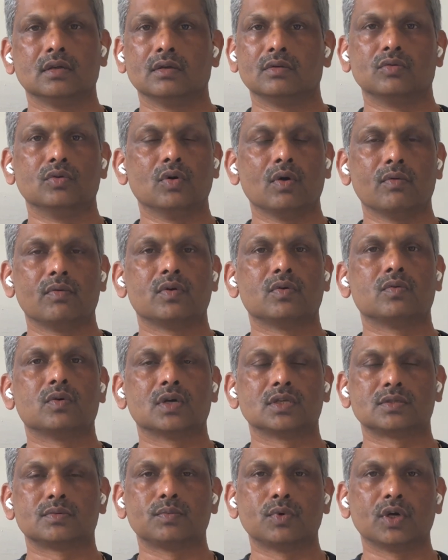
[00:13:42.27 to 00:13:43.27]
whoever
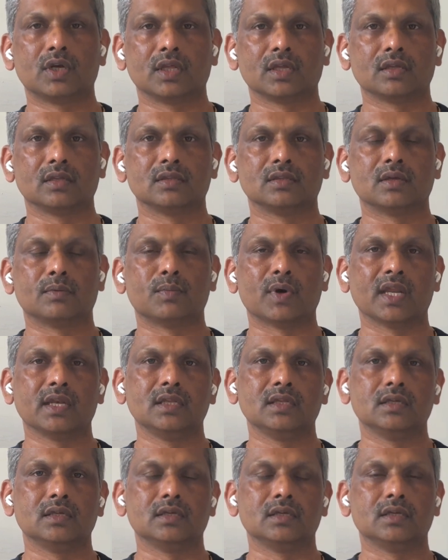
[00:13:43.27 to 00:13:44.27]
was putting the
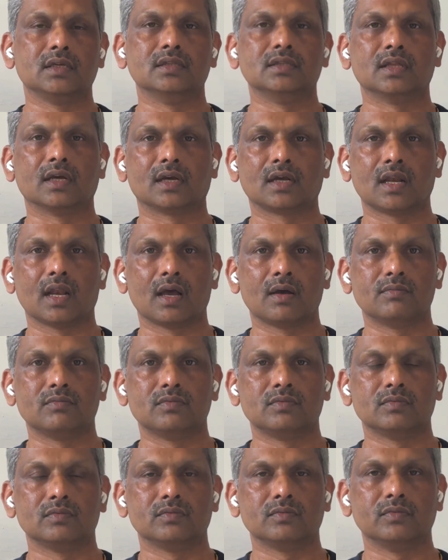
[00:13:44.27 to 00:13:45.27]
money in the club
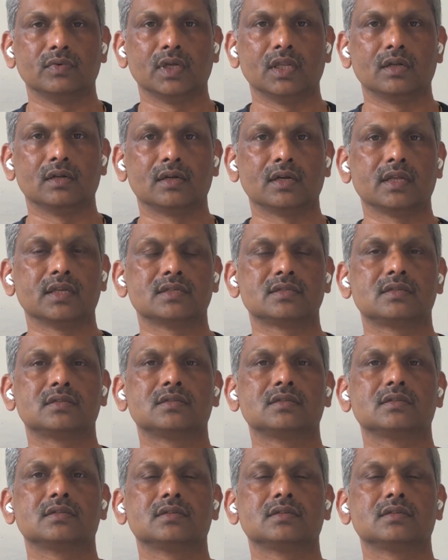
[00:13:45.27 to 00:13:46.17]
will raise